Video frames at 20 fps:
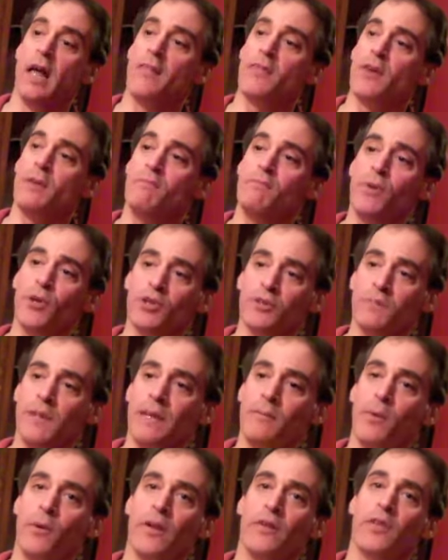that most
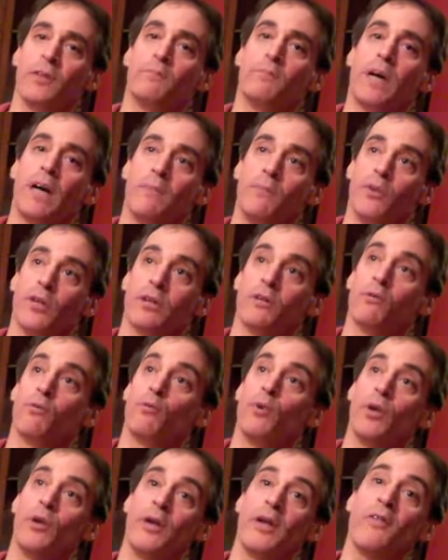people in the public
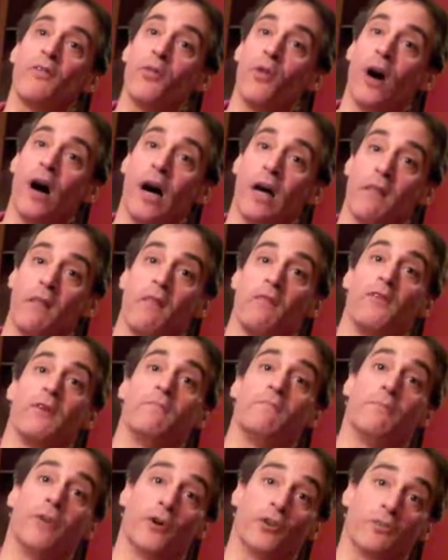really thought that
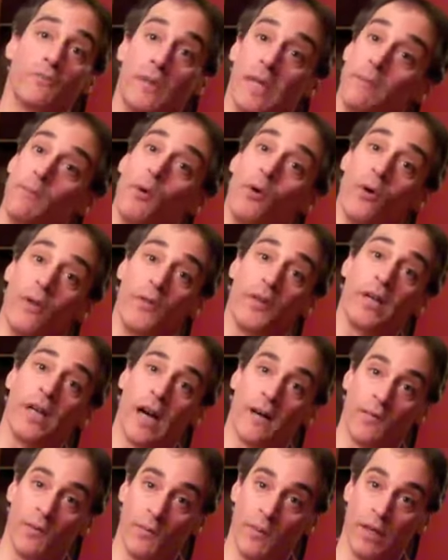most people in the
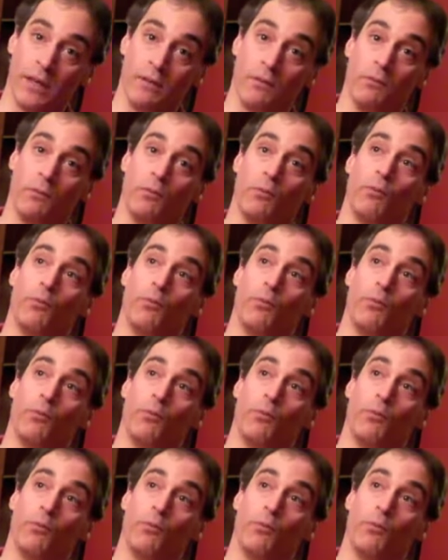government,